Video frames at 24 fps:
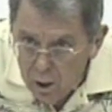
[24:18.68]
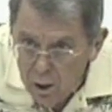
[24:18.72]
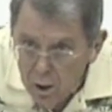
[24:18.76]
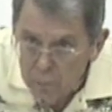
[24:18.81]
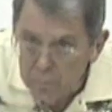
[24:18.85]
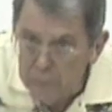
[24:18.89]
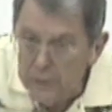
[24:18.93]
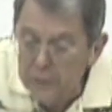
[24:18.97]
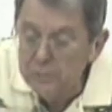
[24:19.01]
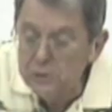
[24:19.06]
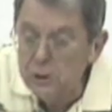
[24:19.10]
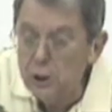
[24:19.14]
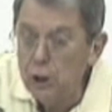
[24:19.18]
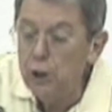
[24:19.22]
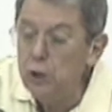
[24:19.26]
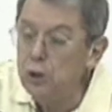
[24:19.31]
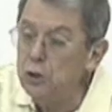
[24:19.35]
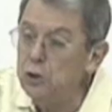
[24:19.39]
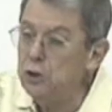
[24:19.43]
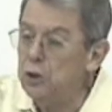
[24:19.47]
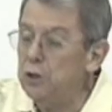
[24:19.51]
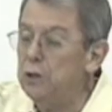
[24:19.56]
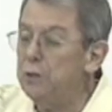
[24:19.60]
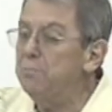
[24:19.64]
People say,
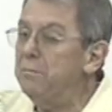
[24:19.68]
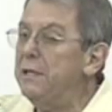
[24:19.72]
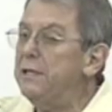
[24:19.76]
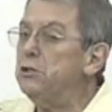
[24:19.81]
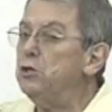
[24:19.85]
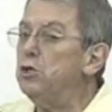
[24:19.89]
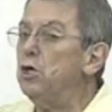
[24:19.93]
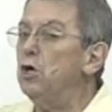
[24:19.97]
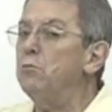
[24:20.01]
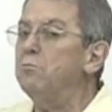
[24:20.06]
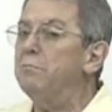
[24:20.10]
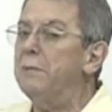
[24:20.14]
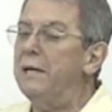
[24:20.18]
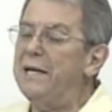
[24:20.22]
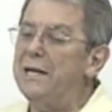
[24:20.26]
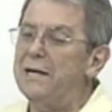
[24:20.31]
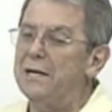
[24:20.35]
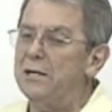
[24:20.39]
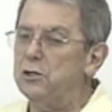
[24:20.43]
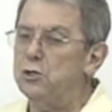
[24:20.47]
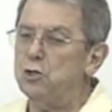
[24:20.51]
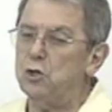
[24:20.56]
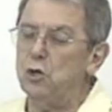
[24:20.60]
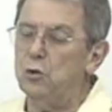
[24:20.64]
you shouldn't be so mean
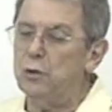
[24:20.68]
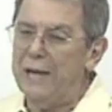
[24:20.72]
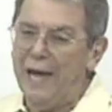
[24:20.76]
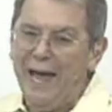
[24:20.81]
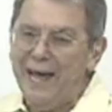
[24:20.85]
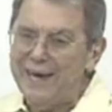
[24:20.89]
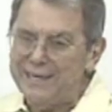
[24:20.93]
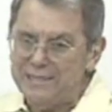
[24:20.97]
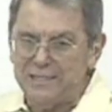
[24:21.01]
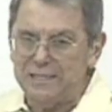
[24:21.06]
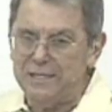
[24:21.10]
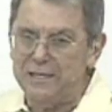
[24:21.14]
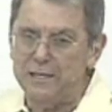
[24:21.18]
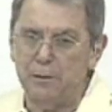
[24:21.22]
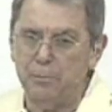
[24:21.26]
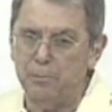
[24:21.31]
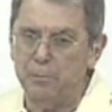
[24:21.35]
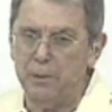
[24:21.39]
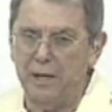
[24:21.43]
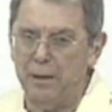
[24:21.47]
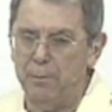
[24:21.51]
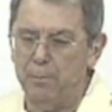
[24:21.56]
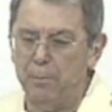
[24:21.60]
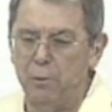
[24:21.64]
and so nasty to
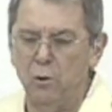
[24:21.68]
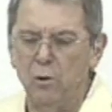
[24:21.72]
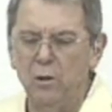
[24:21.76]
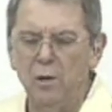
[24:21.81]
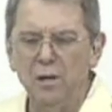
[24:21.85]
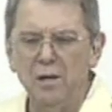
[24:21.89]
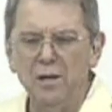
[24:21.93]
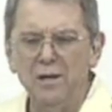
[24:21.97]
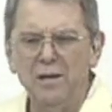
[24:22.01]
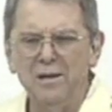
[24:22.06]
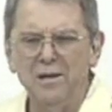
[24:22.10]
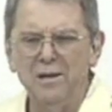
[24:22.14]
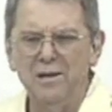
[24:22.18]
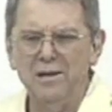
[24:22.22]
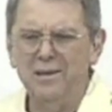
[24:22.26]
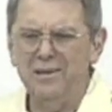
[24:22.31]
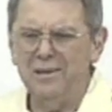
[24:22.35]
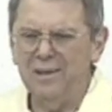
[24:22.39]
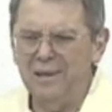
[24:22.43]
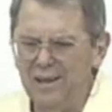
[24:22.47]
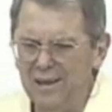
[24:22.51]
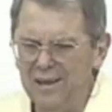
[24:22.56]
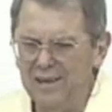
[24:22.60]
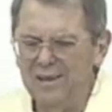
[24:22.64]
people.
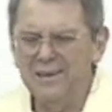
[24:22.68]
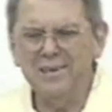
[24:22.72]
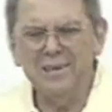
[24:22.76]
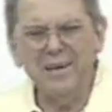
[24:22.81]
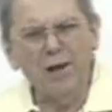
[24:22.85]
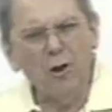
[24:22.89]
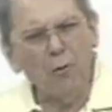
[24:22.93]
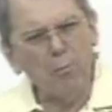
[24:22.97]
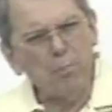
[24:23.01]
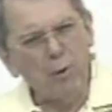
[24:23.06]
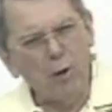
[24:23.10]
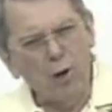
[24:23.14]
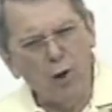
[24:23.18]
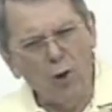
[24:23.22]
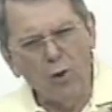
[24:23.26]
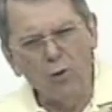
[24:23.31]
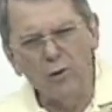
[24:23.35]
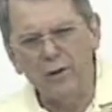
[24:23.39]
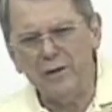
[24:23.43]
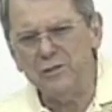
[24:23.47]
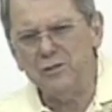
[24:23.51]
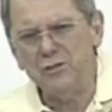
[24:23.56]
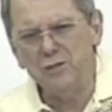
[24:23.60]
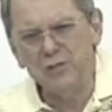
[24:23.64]
Tell
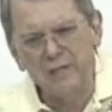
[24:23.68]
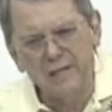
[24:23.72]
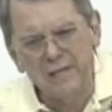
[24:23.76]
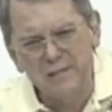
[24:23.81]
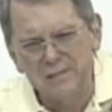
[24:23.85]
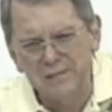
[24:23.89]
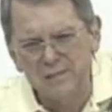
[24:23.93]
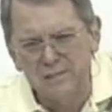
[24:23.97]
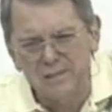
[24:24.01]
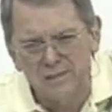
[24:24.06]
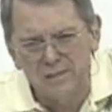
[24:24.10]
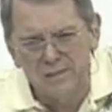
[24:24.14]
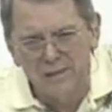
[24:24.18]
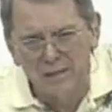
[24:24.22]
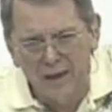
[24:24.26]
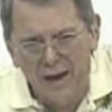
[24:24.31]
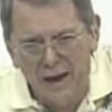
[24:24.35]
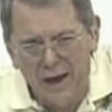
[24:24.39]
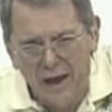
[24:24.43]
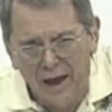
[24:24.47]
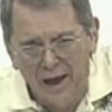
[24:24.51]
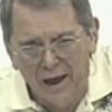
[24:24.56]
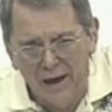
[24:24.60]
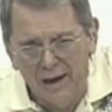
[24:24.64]
Paul and Jesus
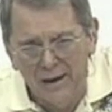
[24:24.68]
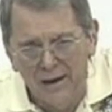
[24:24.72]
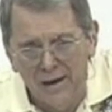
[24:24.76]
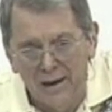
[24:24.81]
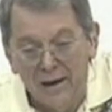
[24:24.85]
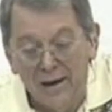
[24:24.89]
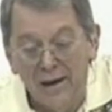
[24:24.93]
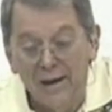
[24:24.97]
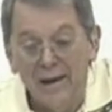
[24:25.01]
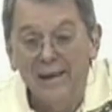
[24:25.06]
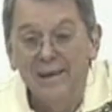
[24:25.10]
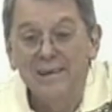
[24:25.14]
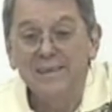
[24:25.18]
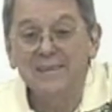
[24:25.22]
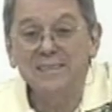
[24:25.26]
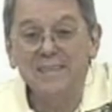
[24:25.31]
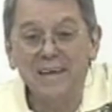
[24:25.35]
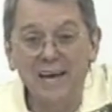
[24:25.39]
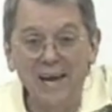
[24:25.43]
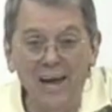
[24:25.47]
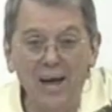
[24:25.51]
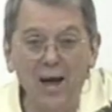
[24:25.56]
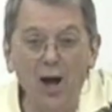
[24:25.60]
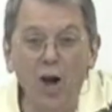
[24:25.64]
that.
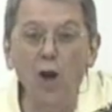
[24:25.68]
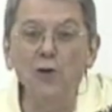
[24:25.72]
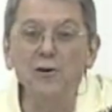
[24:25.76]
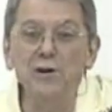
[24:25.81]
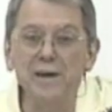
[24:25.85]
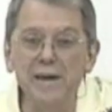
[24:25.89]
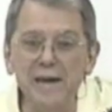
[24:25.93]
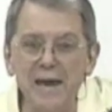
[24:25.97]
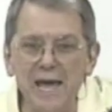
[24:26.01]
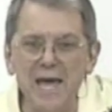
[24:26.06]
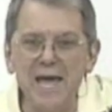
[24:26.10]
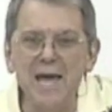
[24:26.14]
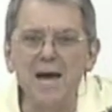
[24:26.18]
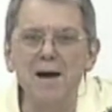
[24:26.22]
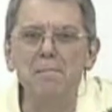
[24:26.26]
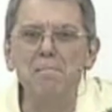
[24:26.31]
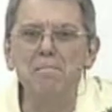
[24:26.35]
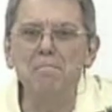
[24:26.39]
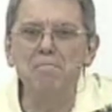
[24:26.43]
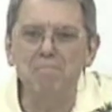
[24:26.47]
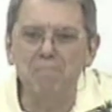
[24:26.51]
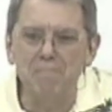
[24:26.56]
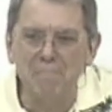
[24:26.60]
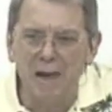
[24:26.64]
Tell
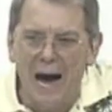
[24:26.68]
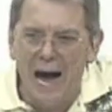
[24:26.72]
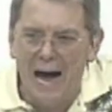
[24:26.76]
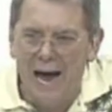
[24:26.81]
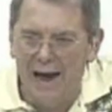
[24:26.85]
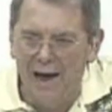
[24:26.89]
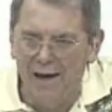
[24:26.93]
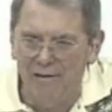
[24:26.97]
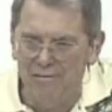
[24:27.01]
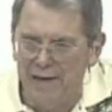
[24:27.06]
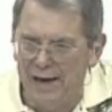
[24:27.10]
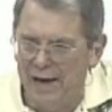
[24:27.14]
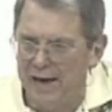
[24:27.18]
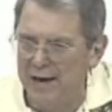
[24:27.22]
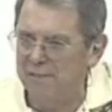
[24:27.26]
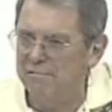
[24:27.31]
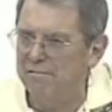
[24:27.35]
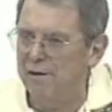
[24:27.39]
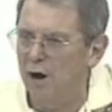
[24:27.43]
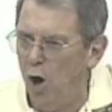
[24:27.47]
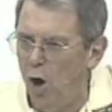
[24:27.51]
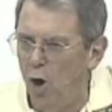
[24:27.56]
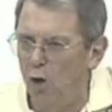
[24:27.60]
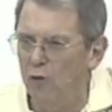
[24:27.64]
Nehemiah that.
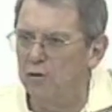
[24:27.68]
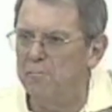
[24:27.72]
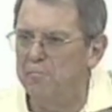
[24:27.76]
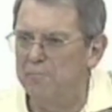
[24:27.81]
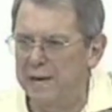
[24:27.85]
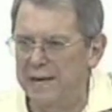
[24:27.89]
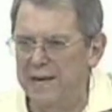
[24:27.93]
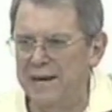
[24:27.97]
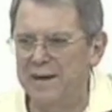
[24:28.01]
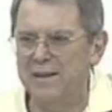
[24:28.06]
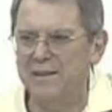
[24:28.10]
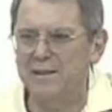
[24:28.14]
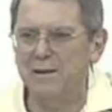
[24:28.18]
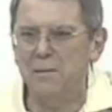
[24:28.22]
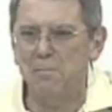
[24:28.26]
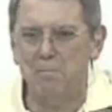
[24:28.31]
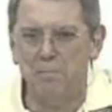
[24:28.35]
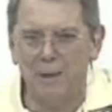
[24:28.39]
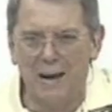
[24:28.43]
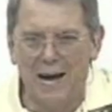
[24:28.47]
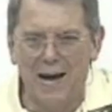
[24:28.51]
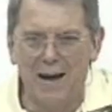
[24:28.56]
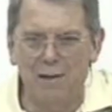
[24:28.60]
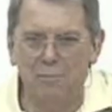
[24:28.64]
Of all the men in the
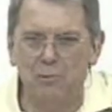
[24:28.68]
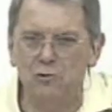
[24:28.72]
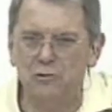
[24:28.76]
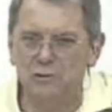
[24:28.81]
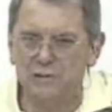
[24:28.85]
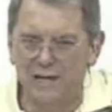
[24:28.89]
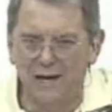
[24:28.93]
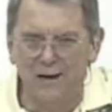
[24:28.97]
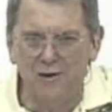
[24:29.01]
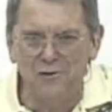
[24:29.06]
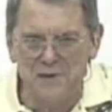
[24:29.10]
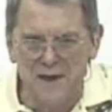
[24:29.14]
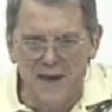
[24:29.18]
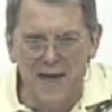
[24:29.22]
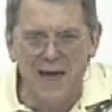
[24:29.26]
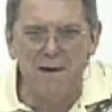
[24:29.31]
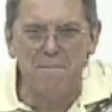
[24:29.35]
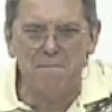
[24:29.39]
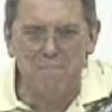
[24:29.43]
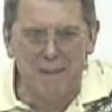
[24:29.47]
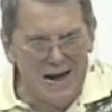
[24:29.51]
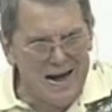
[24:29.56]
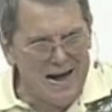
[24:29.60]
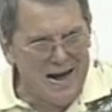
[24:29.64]
Bible, tell
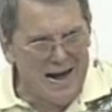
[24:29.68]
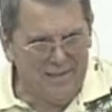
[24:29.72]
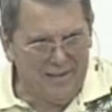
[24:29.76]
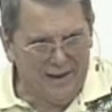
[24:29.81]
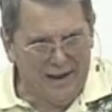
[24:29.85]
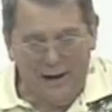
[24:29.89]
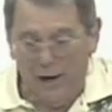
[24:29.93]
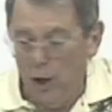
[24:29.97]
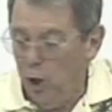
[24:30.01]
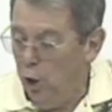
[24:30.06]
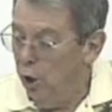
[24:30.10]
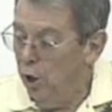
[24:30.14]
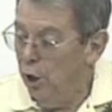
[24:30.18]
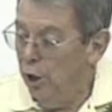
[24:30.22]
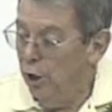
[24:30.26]
Nehemiah that.